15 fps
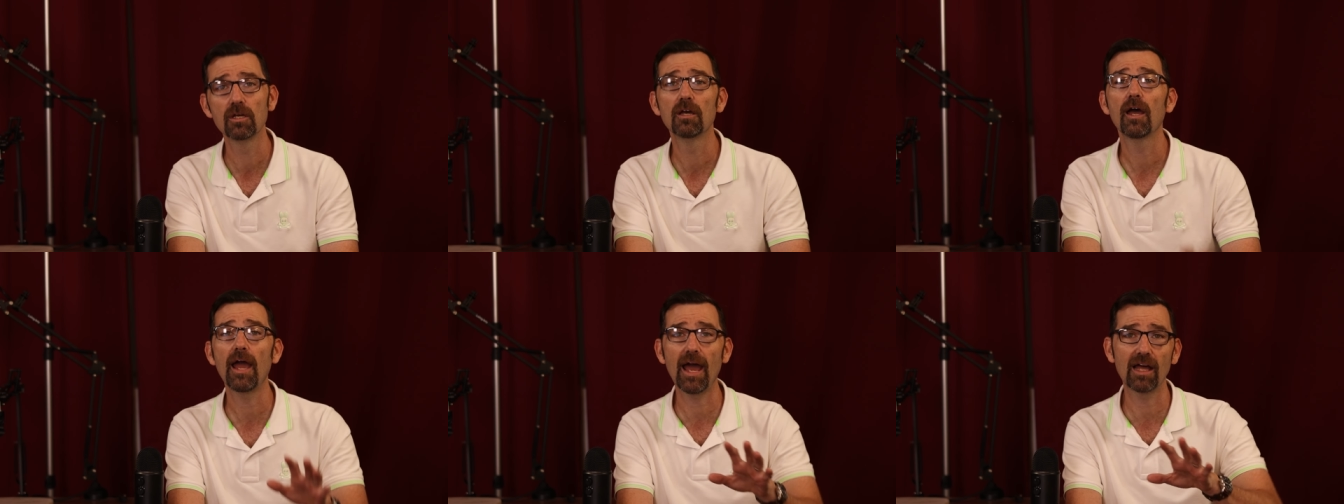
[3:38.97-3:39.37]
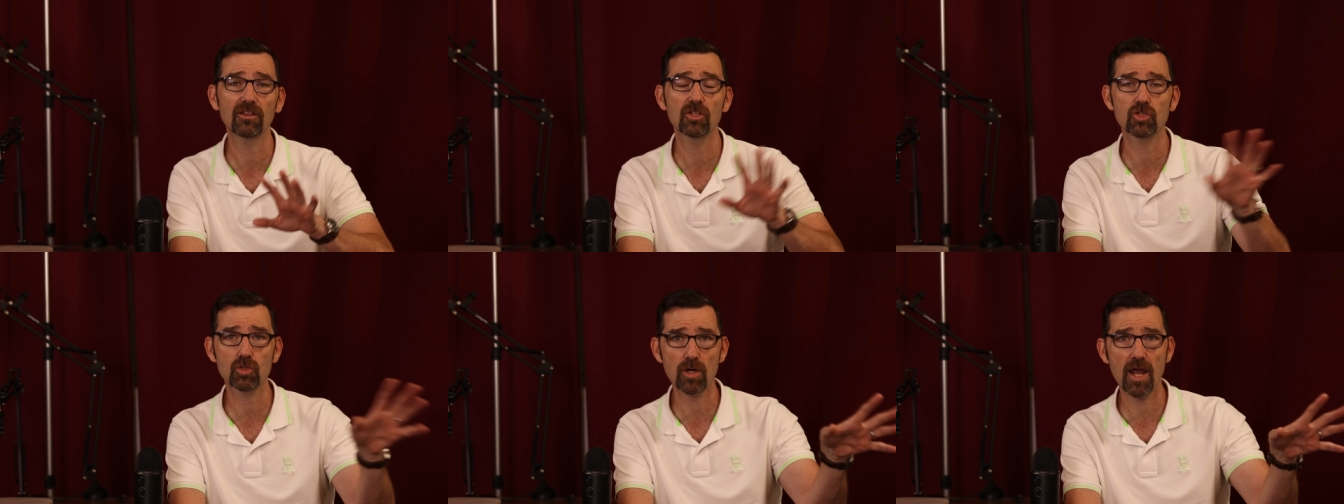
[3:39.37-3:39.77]
at the
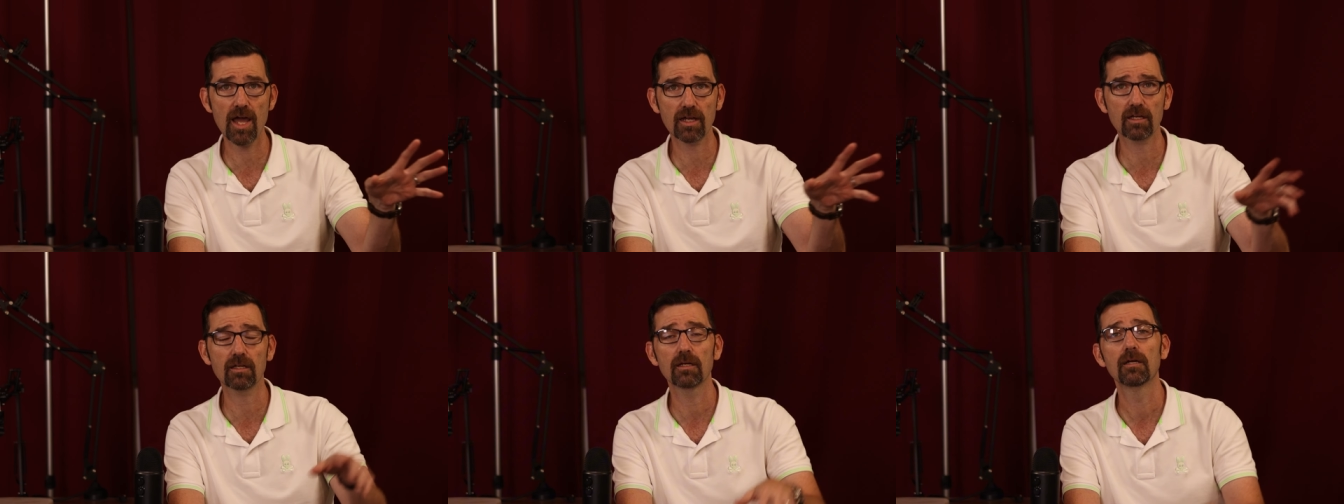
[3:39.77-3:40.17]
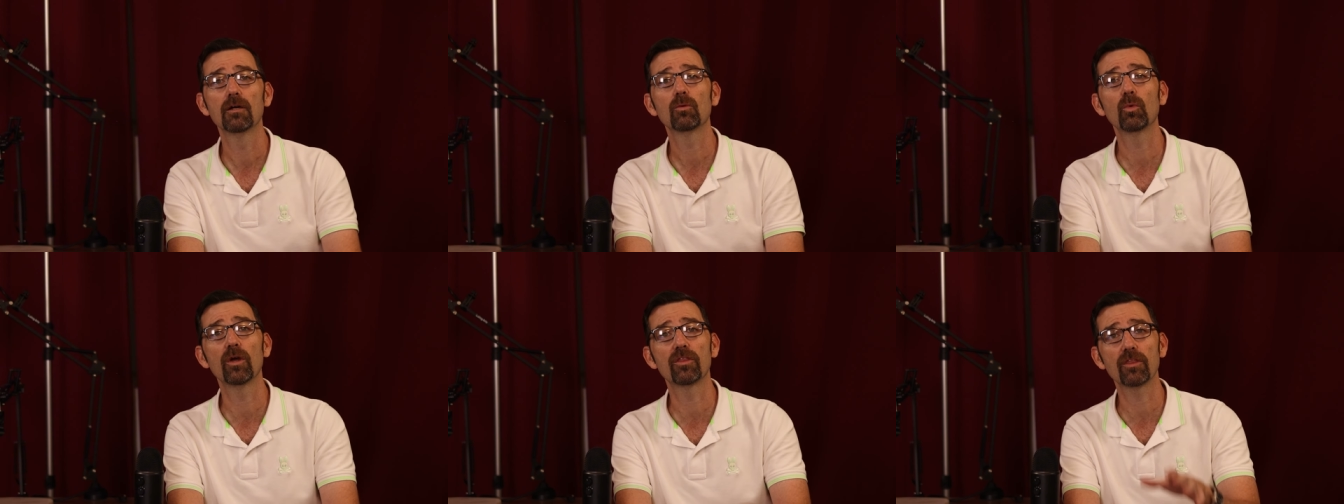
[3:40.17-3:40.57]
track
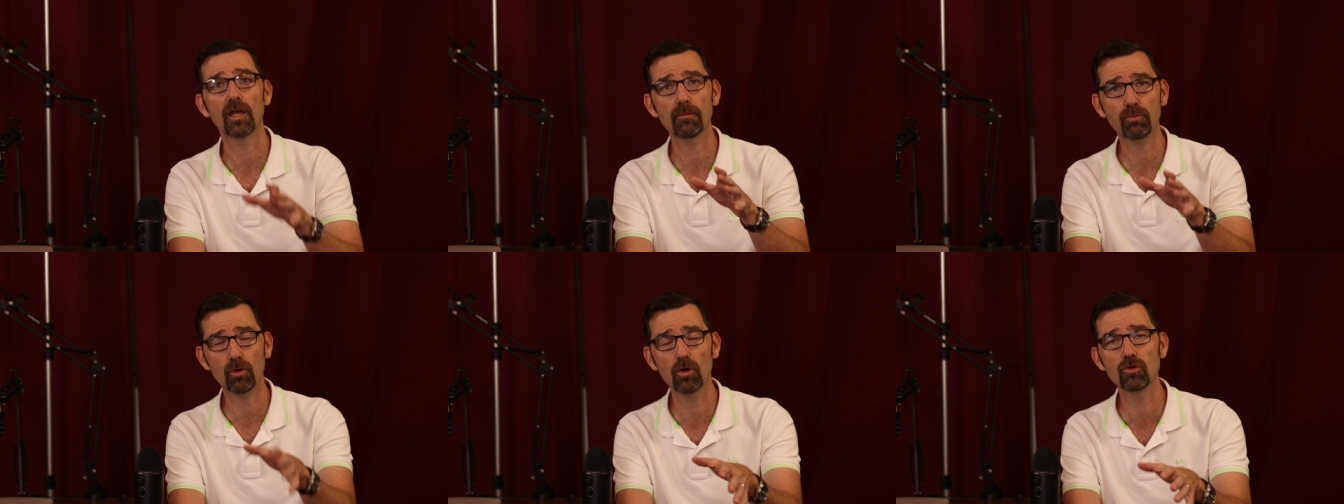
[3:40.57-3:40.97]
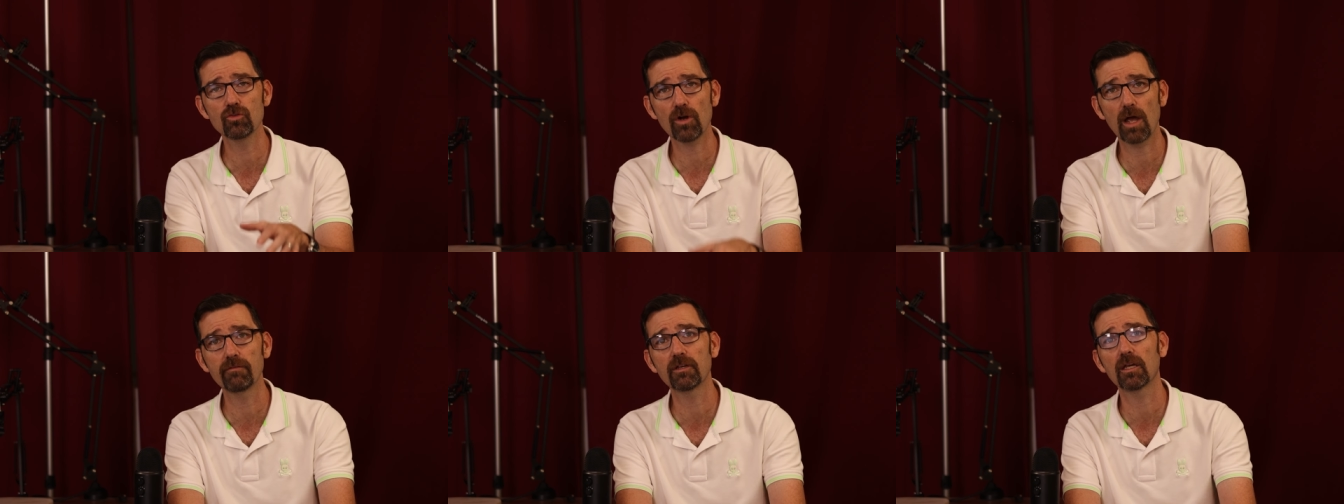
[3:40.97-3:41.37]
with a pro
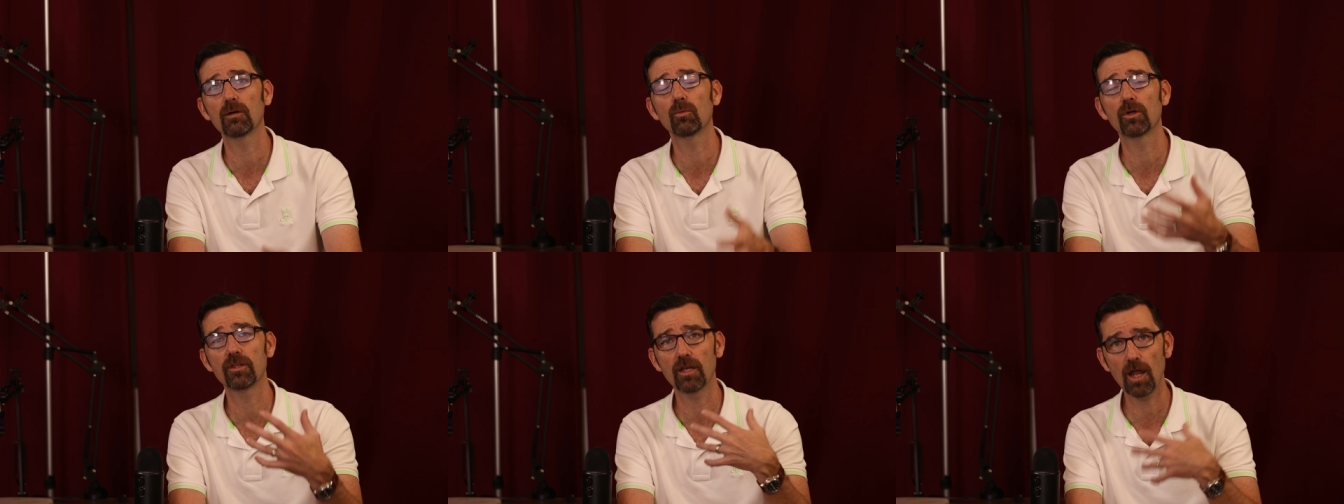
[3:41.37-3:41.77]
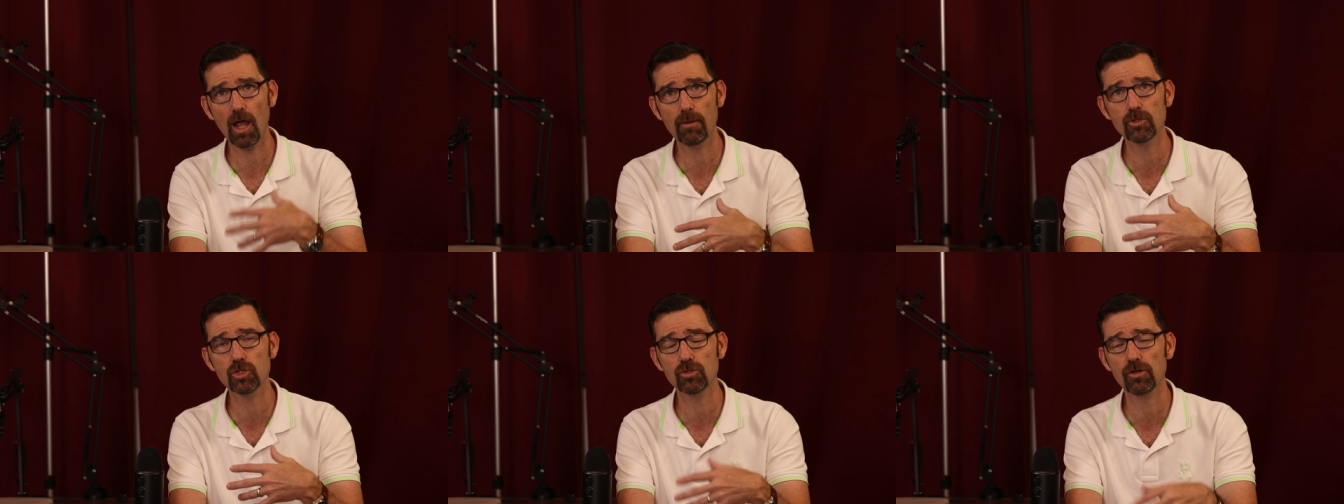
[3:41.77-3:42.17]
driving it, with an
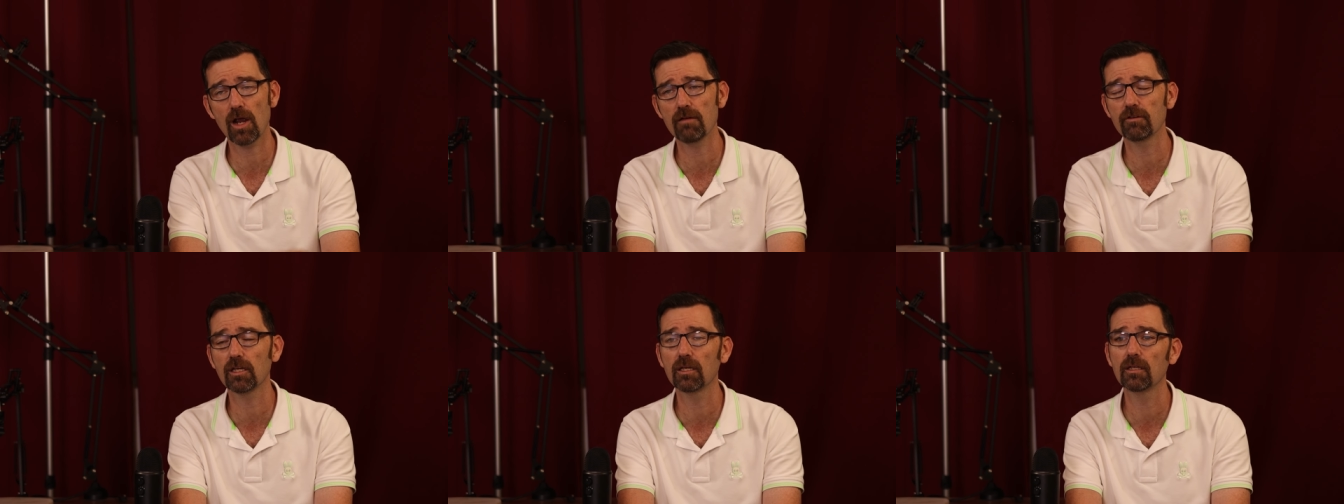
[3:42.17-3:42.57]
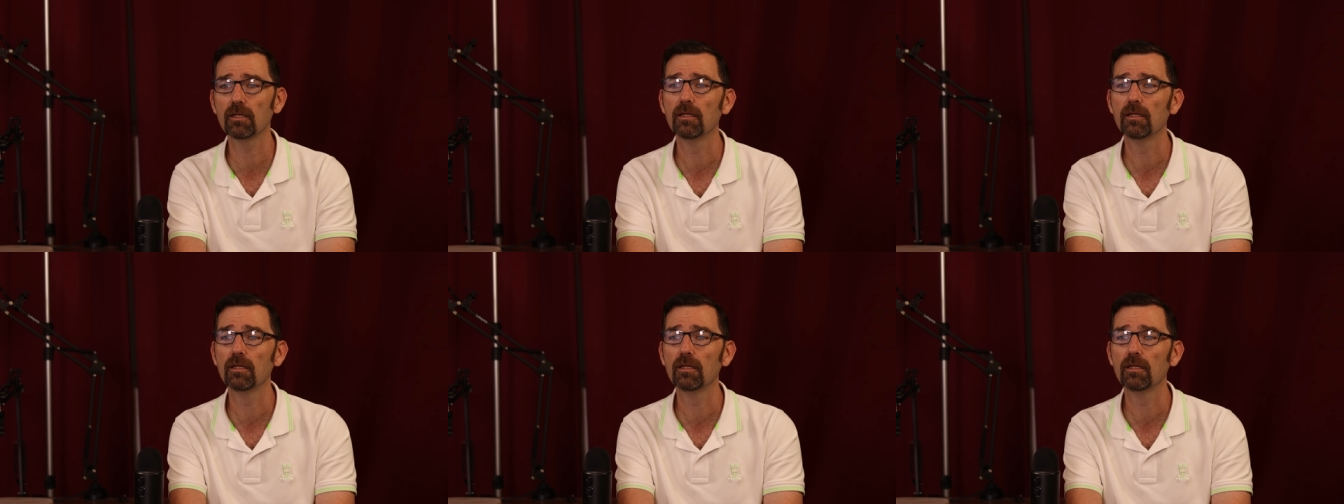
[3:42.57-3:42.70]
amateur driving it.